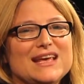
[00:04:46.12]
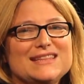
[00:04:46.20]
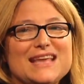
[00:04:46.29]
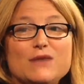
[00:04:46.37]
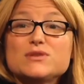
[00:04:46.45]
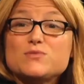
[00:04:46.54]

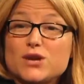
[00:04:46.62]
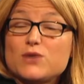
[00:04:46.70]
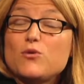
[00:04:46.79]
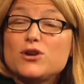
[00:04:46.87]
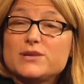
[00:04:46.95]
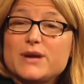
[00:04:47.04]
That was what I
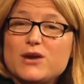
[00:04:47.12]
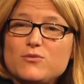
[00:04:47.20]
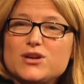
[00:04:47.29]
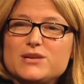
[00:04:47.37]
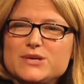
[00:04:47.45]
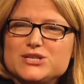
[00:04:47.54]
wanted to be. I
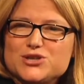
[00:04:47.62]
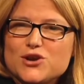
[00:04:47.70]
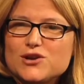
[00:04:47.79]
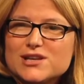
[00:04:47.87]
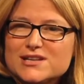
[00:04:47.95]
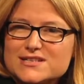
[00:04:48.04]
wanted to be a
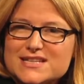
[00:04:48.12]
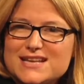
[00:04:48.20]
journalist.